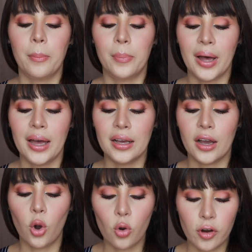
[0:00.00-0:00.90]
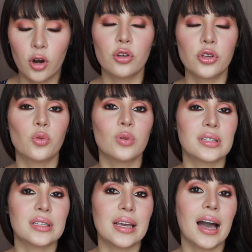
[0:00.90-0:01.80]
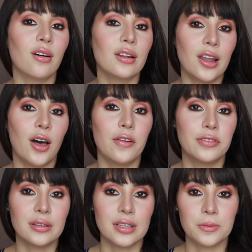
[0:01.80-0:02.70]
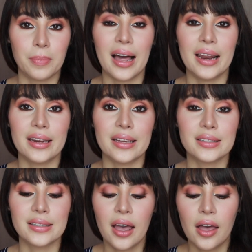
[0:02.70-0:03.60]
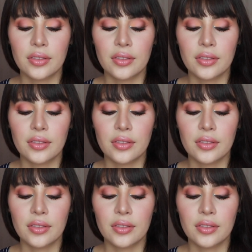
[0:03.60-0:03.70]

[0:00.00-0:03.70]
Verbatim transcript: But overall, you will see how loved this palette is.